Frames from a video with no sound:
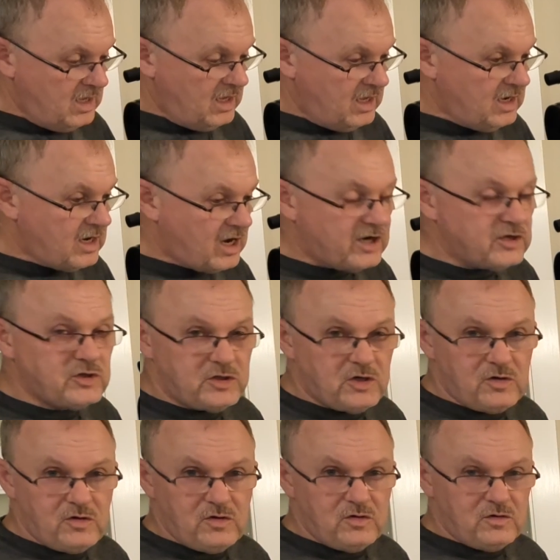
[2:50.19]
And I want
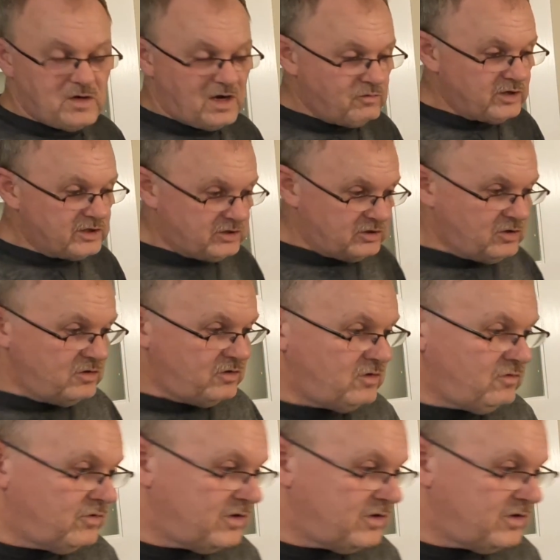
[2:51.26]
to show you